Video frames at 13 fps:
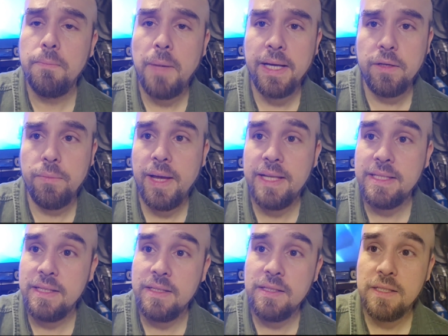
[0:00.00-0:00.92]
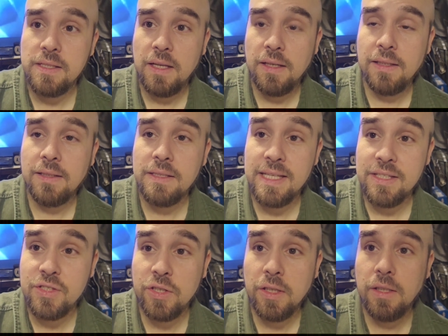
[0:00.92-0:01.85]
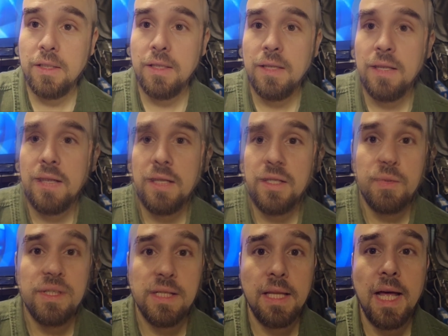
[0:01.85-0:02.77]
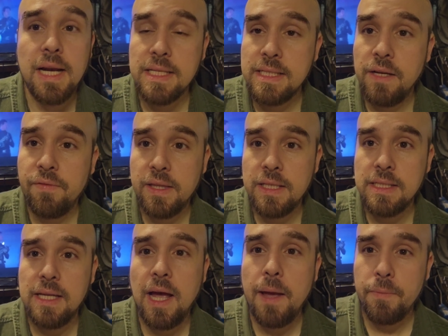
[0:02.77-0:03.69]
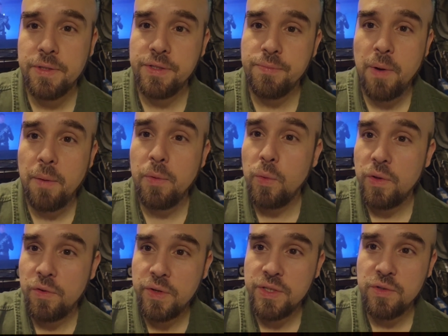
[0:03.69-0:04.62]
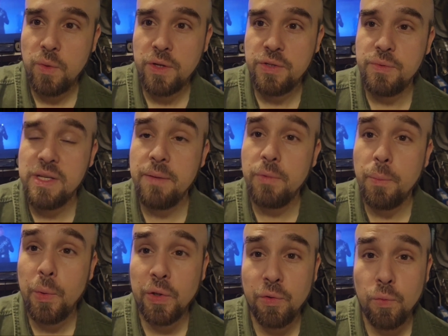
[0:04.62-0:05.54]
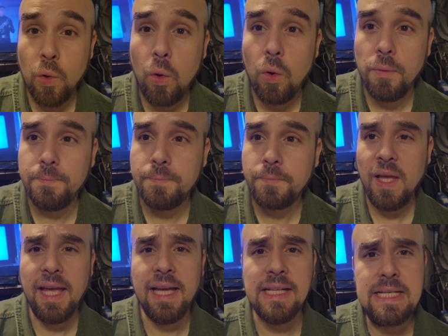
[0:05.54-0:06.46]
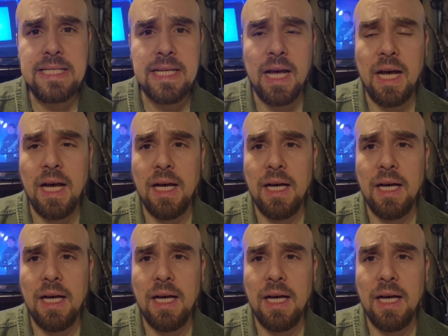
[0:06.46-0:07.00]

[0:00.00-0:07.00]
Michael Madsen's sister. She was in a lot of stuff at this time, which is probably one of the reasons why she was able to book the role. And,